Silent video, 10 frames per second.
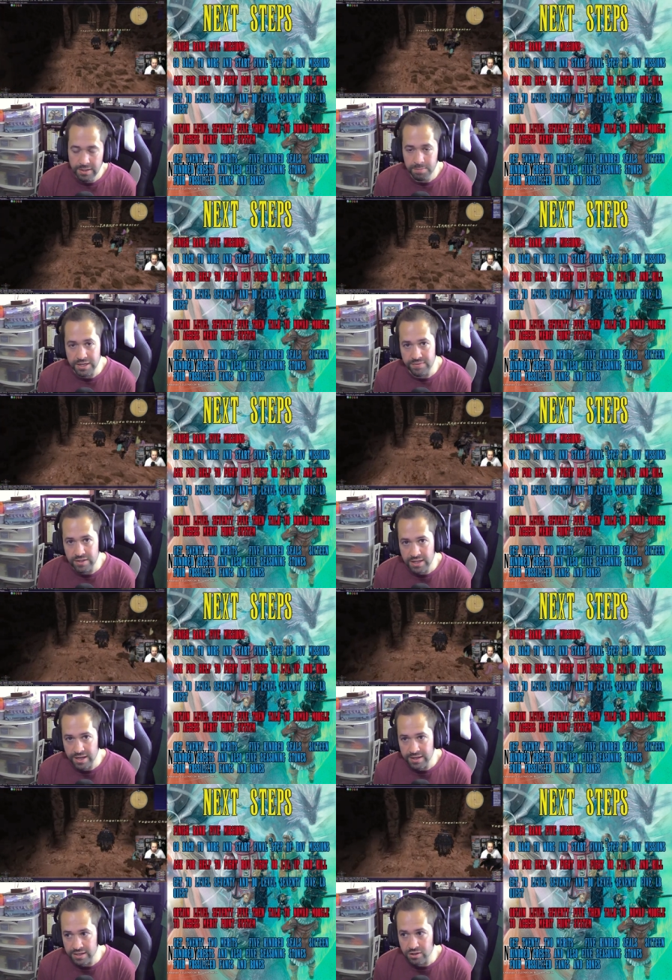but even
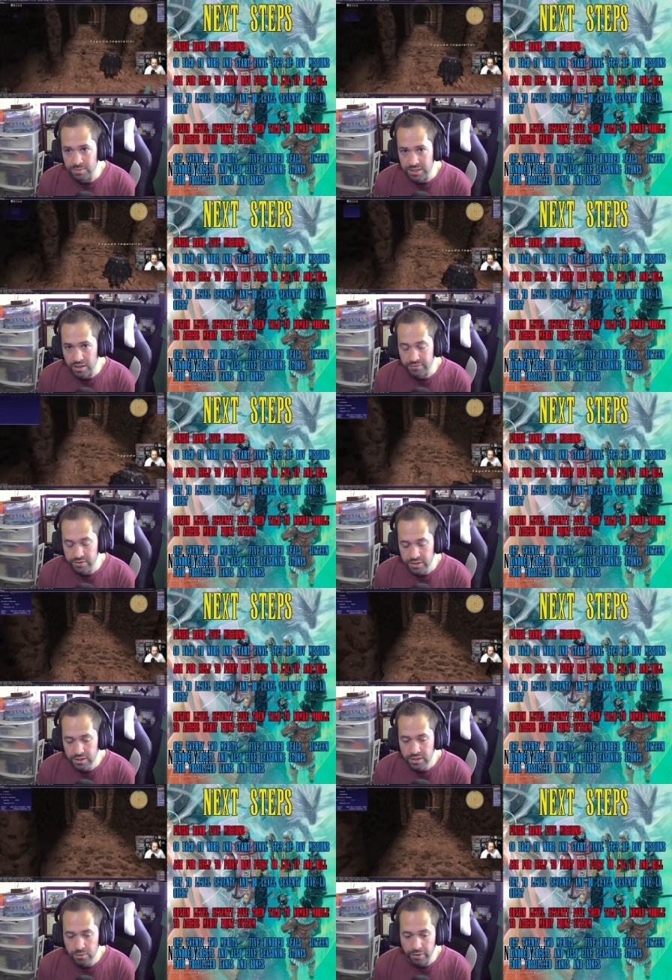then, it could be tough.
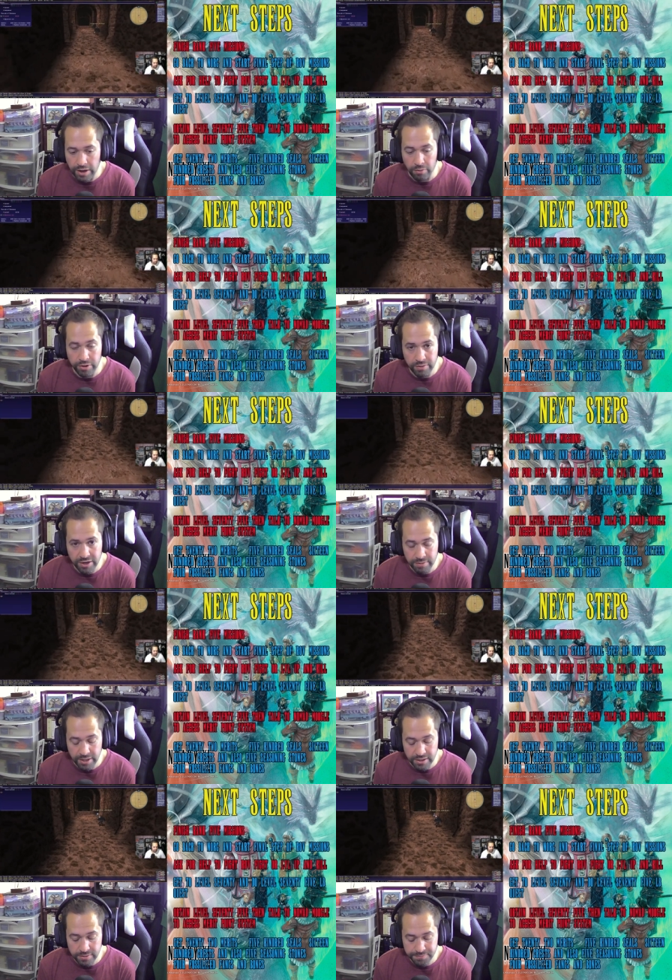What I would really recommend